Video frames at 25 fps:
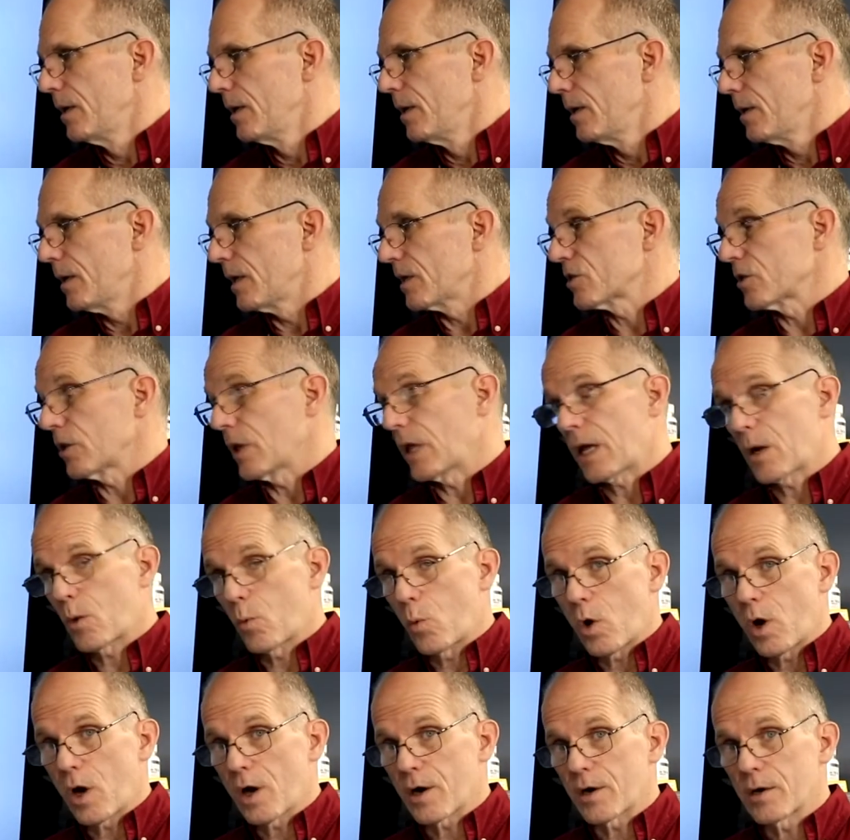That's a lot of
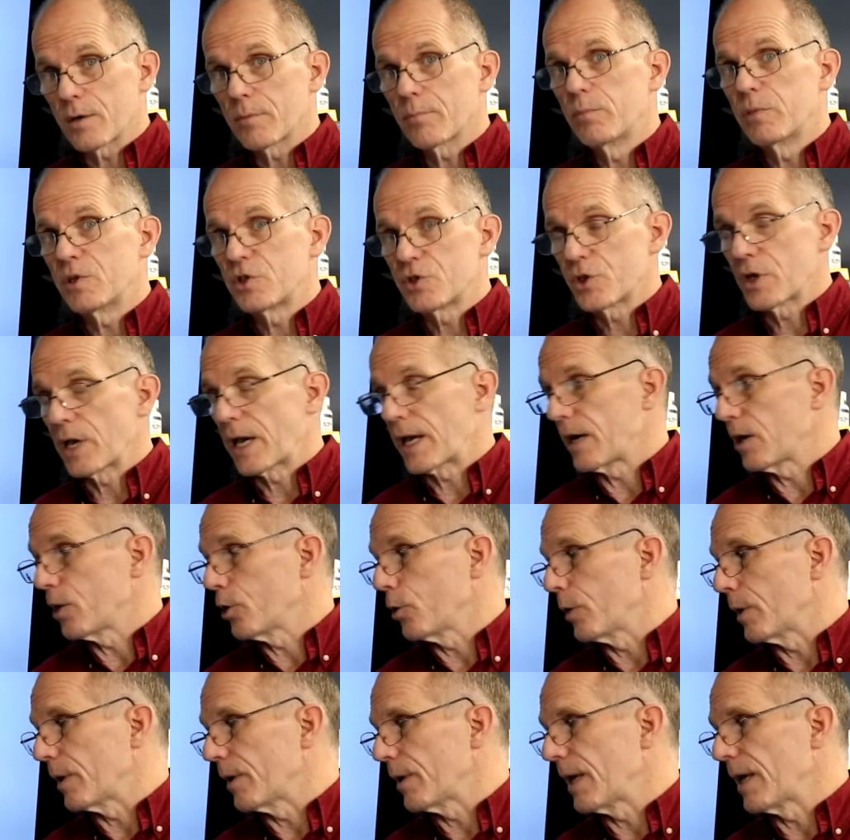water, but you got to
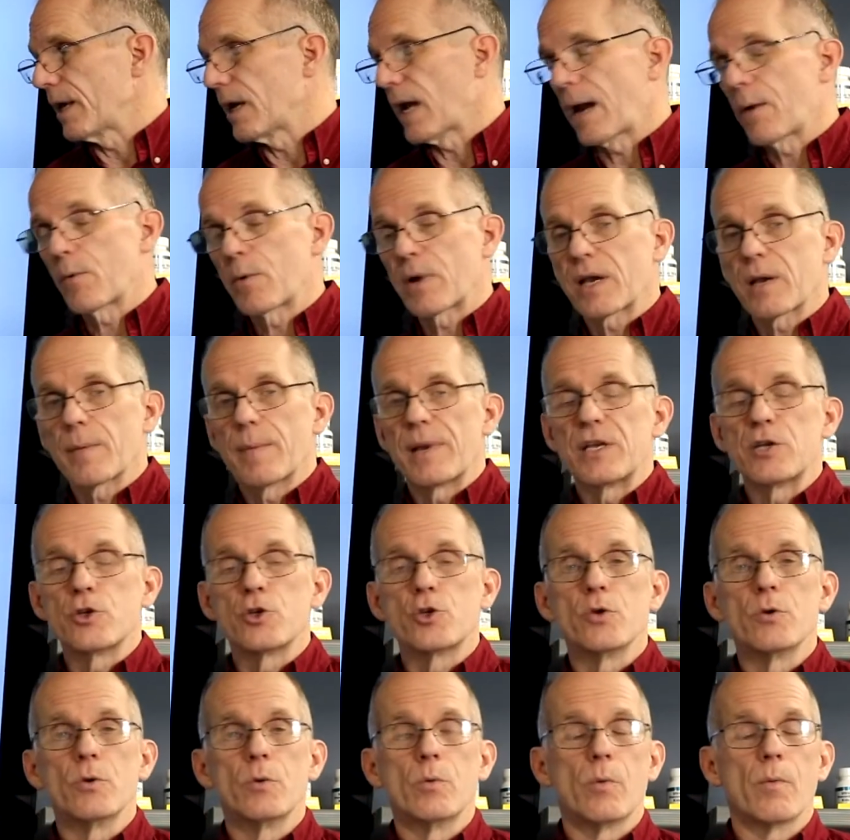do it. And I recommend you
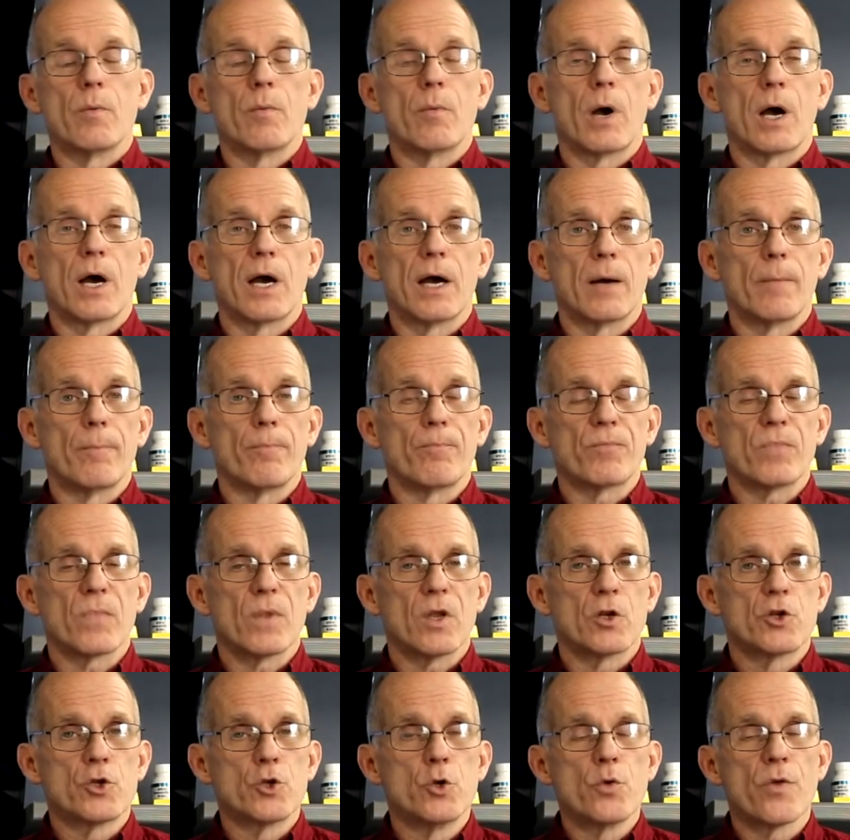do
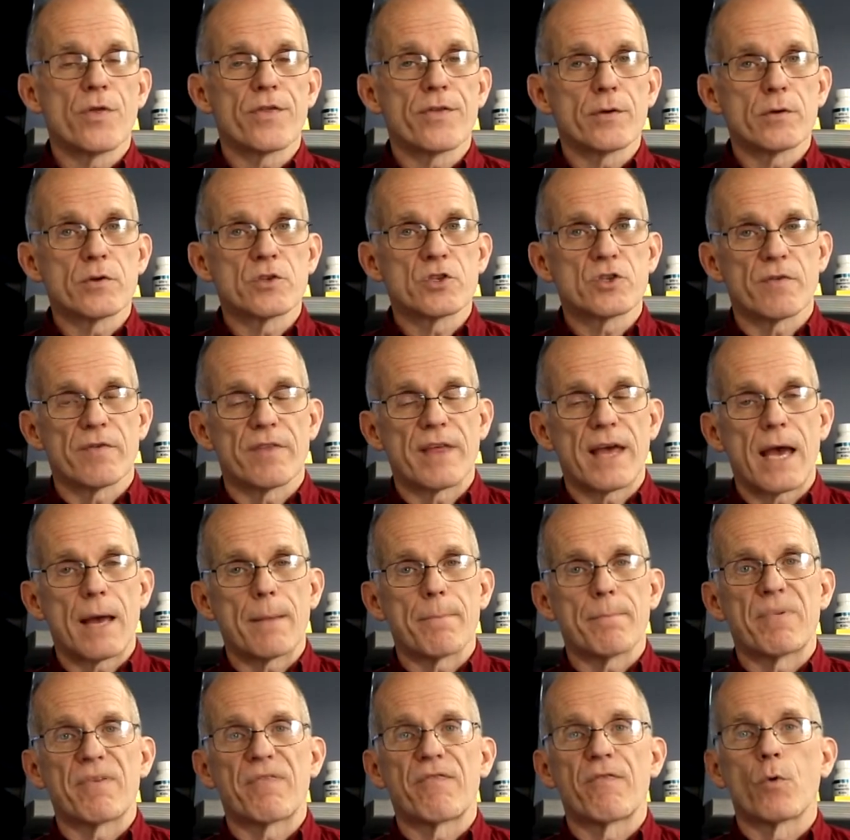2/3 of
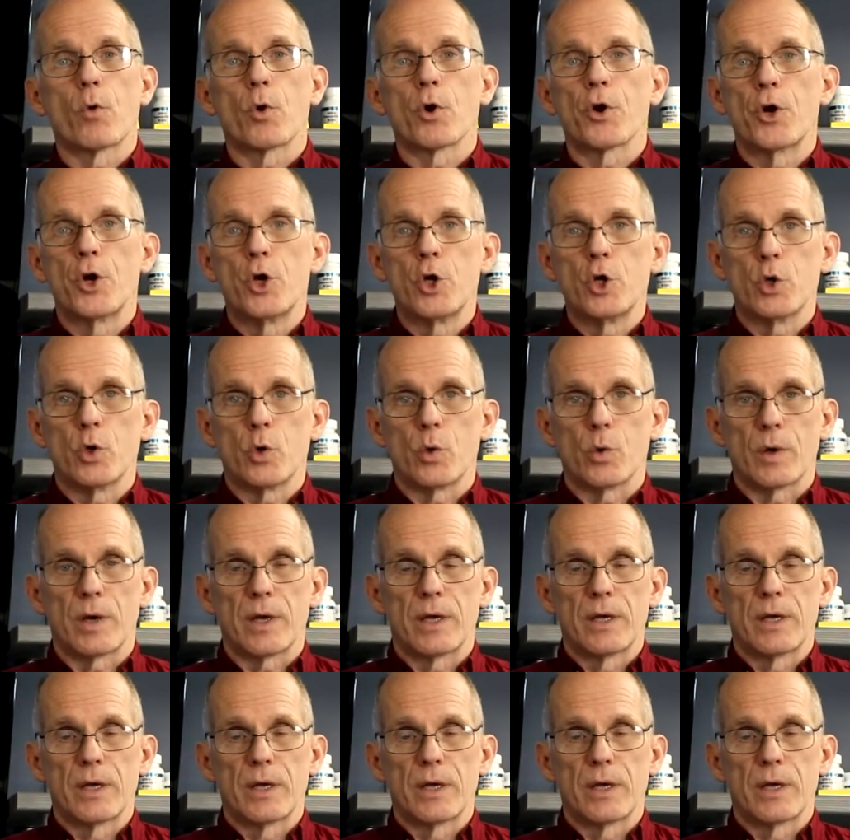that before noon.